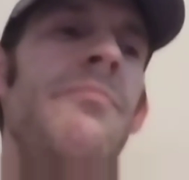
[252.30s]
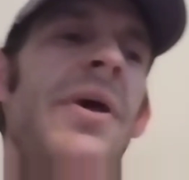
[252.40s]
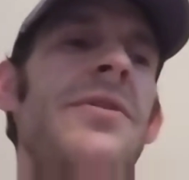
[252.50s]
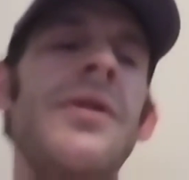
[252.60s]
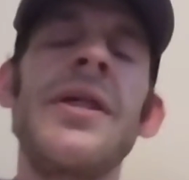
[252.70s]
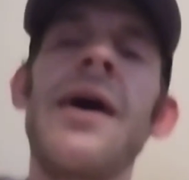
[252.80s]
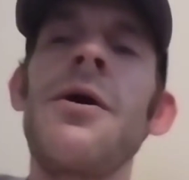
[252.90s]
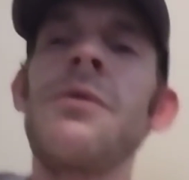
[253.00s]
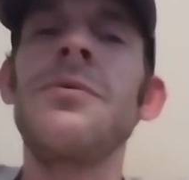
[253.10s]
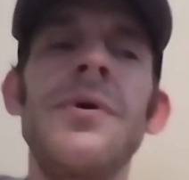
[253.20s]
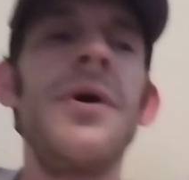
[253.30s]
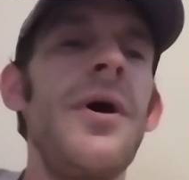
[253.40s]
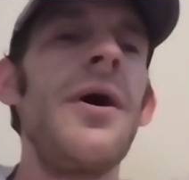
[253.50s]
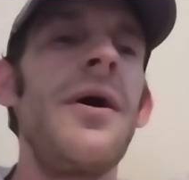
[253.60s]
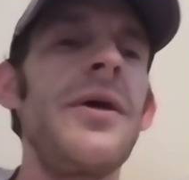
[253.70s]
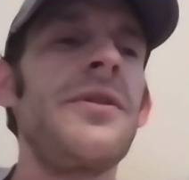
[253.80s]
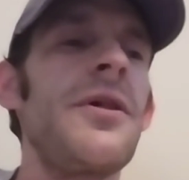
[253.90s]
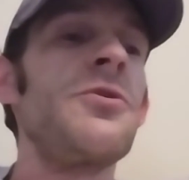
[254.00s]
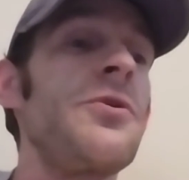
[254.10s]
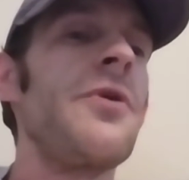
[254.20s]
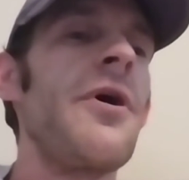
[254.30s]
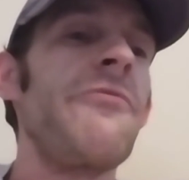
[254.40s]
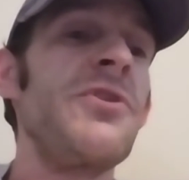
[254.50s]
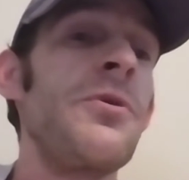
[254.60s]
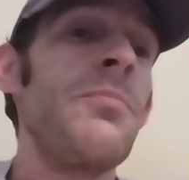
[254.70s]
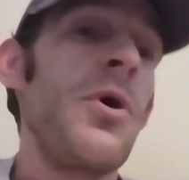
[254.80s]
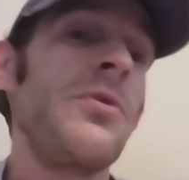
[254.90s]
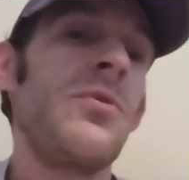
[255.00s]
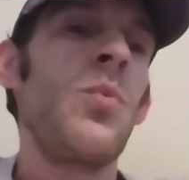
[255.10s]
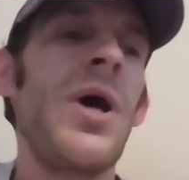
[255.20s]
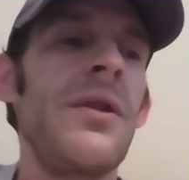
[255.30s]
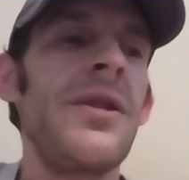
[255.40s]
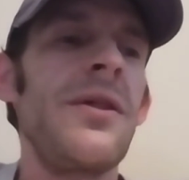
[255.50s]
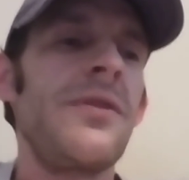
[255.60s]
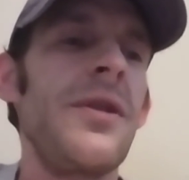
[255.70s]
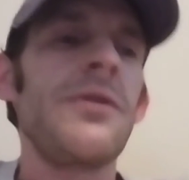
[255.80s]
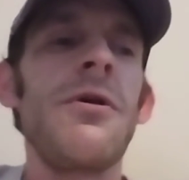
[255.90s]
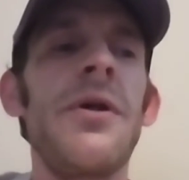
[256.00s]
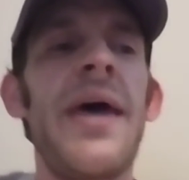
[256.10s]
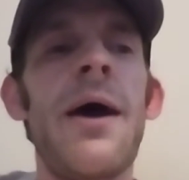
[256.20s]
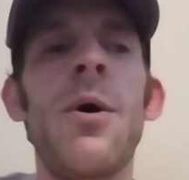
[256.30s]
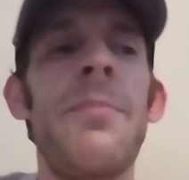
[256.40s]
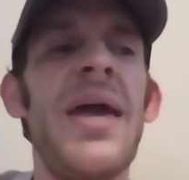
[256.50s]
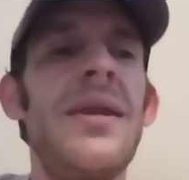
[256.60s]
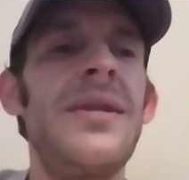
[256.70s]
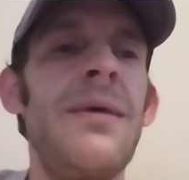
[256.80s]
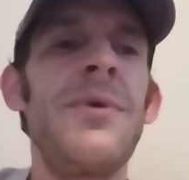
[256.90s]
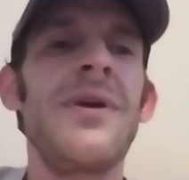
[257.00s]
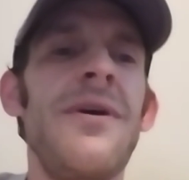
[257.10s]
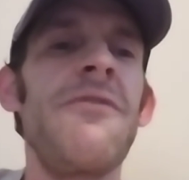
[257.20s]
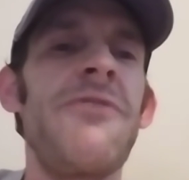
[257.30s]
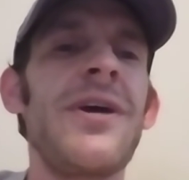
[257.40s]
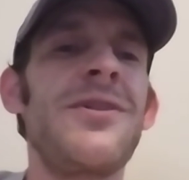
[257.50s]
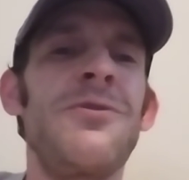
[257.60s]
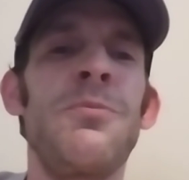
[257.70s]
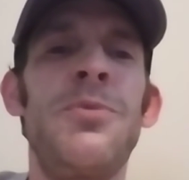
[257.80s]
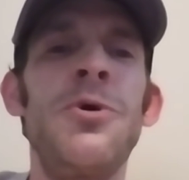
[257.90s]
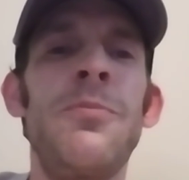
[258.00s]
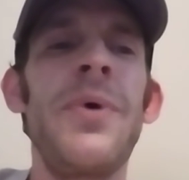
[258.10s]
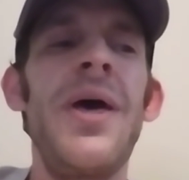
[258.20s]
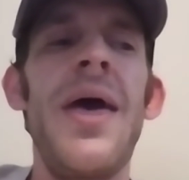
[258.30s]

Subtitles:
Basically how it's under Huffington Post Wellness, and it's called How a Pandemic Affects Your Poop